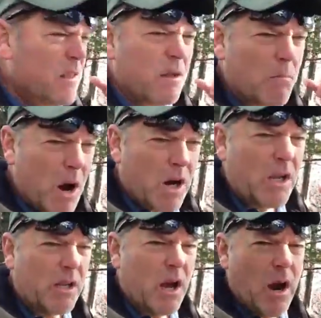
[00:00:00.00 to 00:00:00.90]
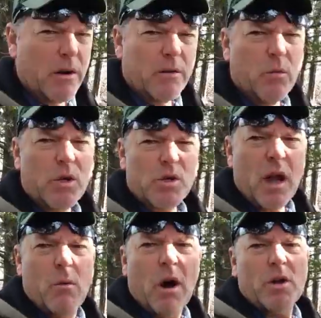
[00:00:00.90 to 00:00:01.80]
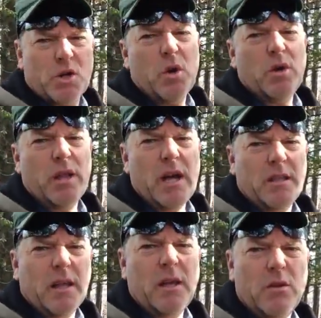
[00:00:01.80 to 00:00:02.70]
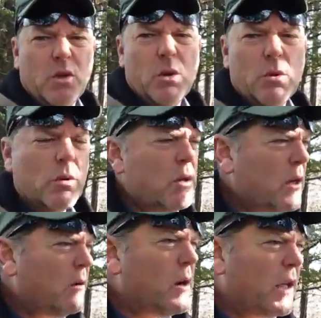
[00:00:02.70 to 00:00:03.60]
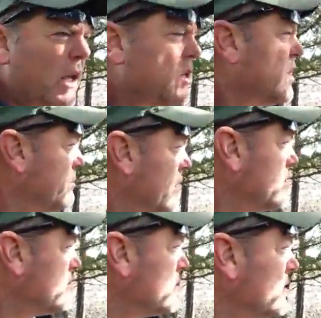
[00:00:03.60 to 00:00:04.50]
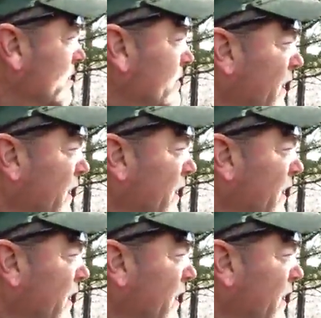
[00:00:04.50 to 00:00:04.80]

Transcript: the market garden, which I want to show you that today too. I want to catch up on some stuff.